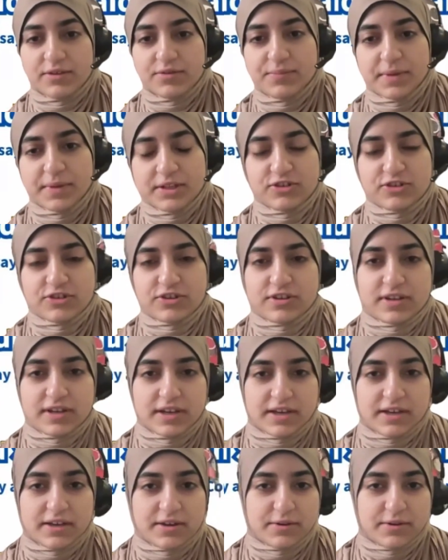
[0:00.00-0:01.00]
You
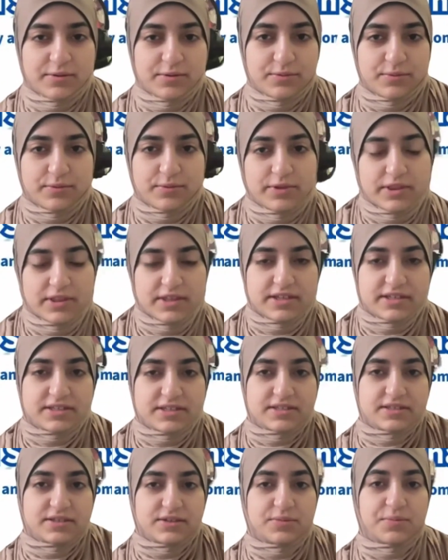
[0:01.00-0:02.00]
mentioned how
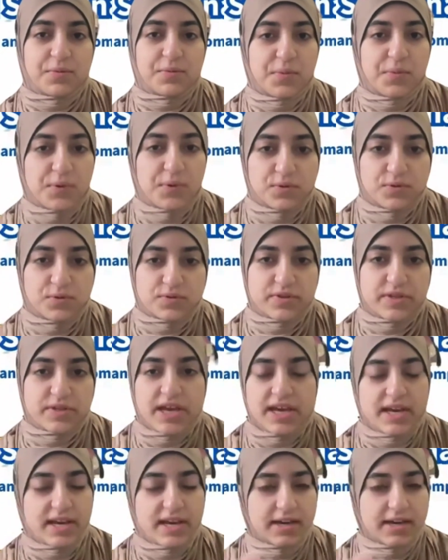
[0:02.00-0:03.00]
your
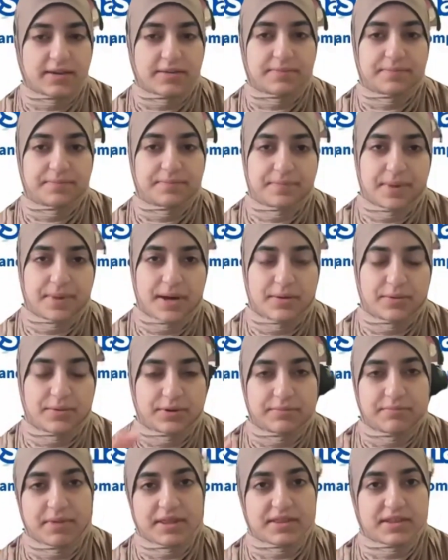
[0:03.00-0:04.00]
proposed
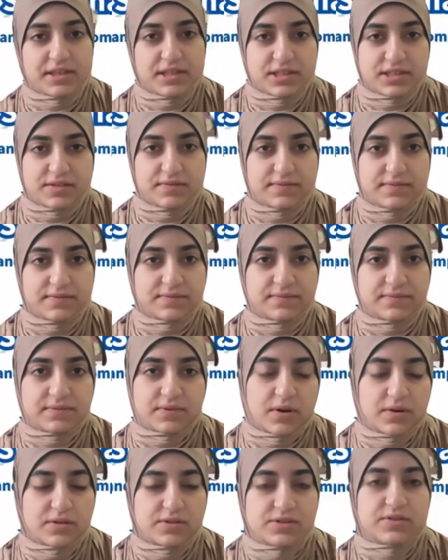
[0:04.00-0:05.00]
AI-powered methods of
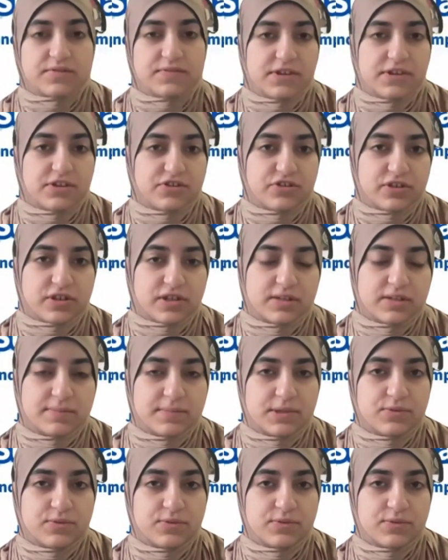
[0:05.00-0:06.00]
conservation
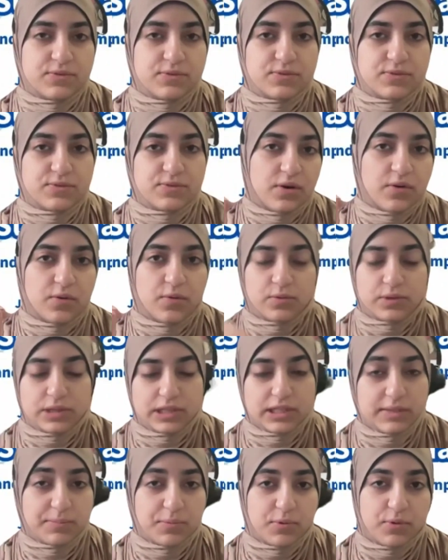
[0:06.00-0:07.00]
can be used on not
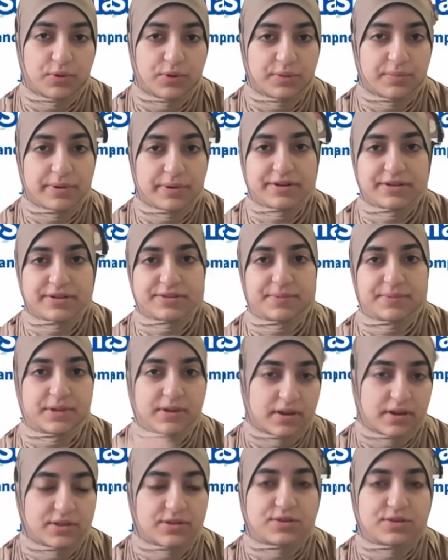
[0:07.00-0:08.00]
only polar
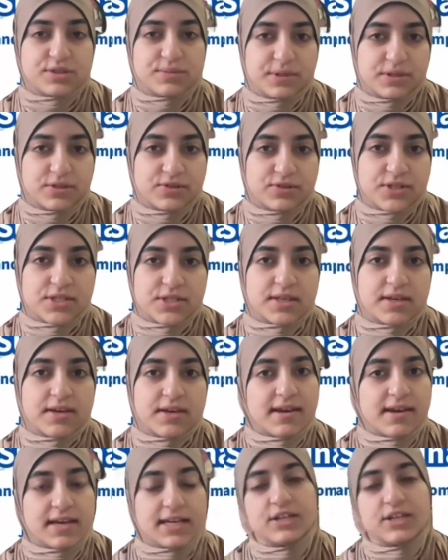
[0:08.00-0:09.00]
bears, but other
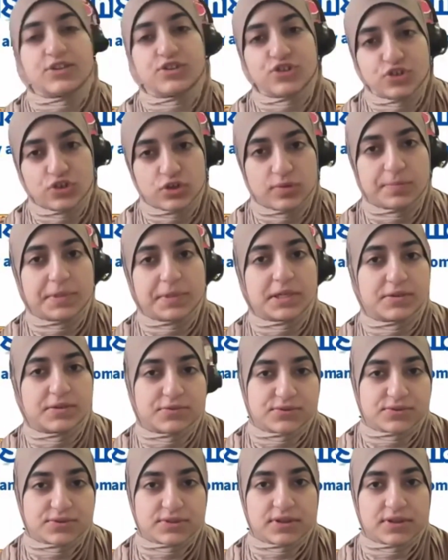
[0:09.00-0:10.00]
species, and it should
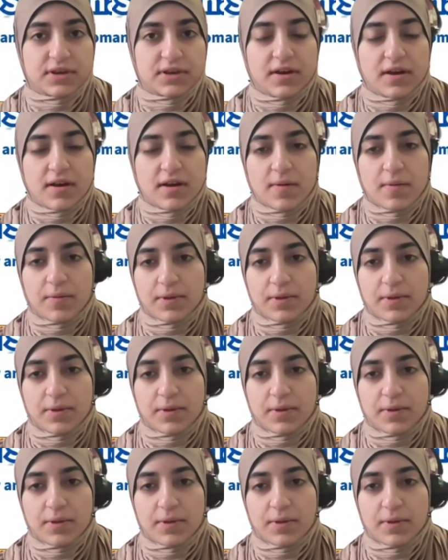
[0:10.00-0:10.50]
be used